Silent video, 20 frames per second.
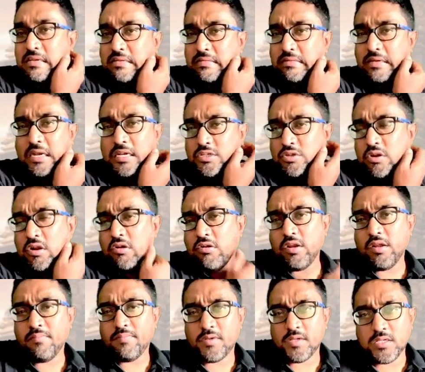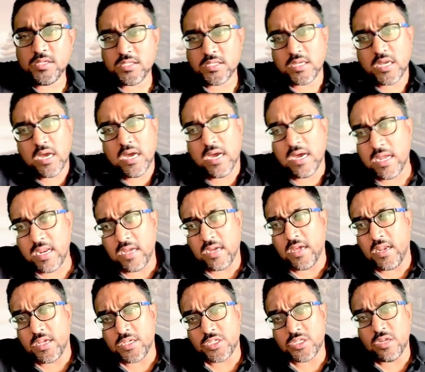Khajuraho temples are a
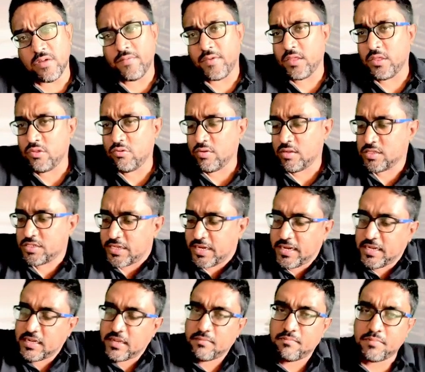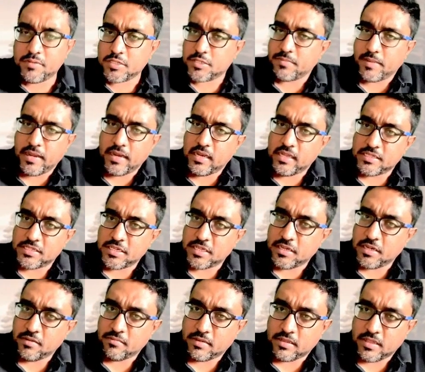collection of Hindu and Jain temples mainly seen
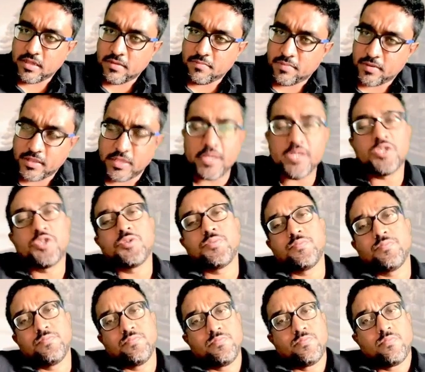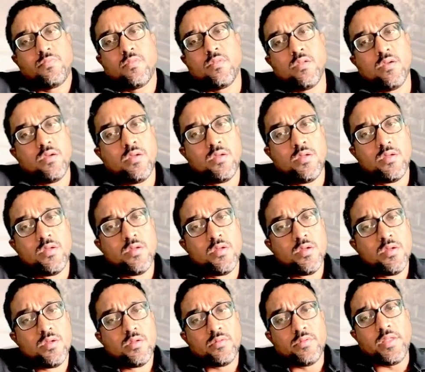in Madhya Pradesh.
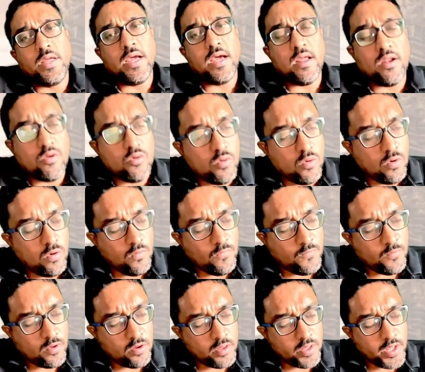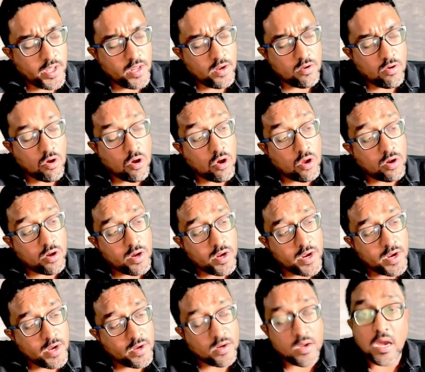They are known for their
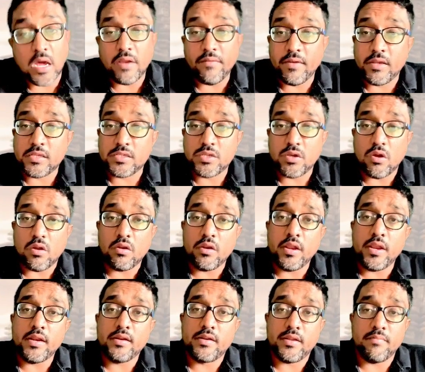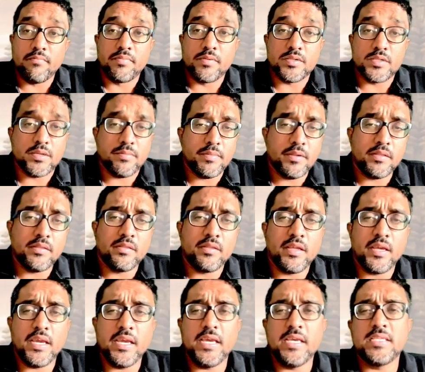ornate carvings, ornate temples. I mean,
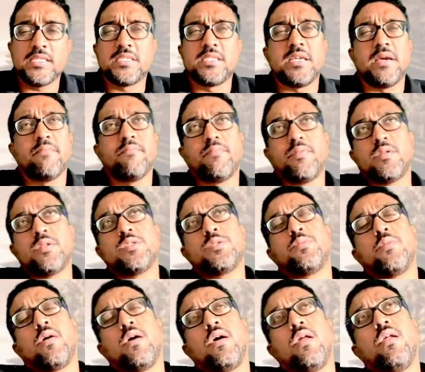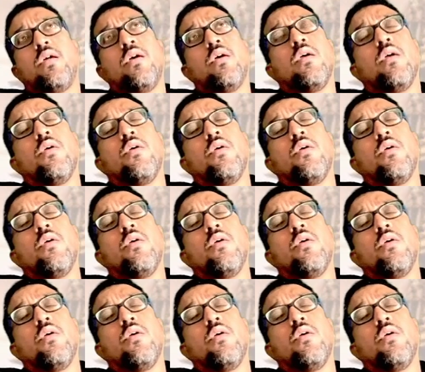these temples were